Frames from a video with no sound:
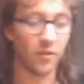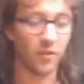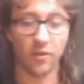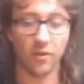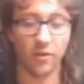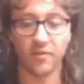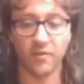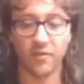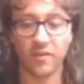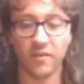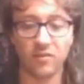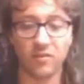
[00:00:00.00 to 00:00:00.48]

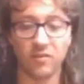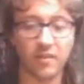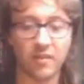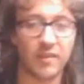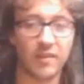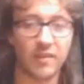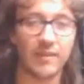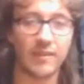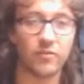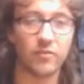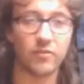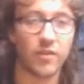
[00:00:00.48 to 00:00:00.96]
on the
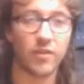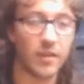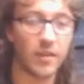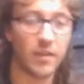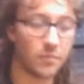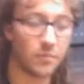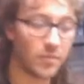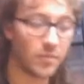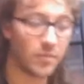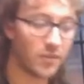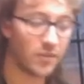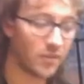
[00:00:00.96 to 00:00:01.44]

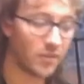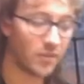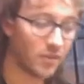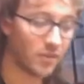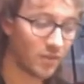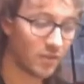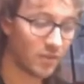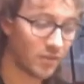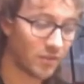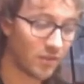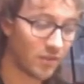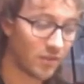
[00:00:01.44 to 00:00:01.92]
transcribe
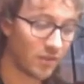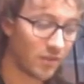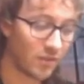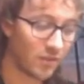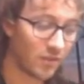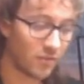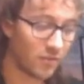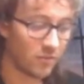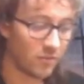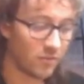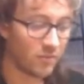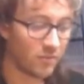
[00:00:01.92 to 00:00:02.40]

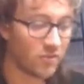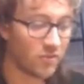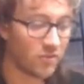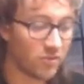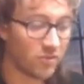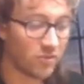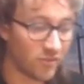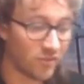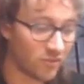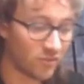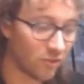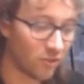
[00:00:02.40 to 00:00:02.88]

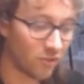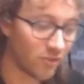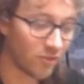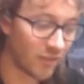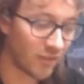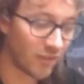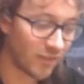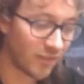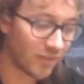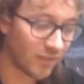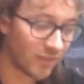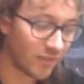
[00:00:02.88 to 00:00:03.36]

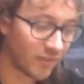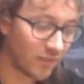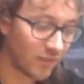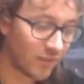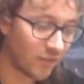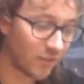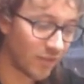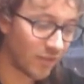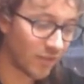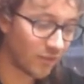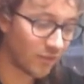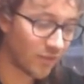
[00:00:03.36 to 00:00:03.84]
circuit,
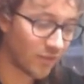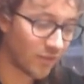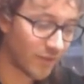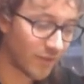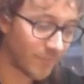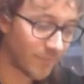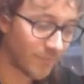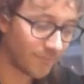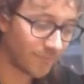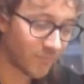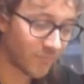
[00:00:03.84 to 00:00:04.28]
there are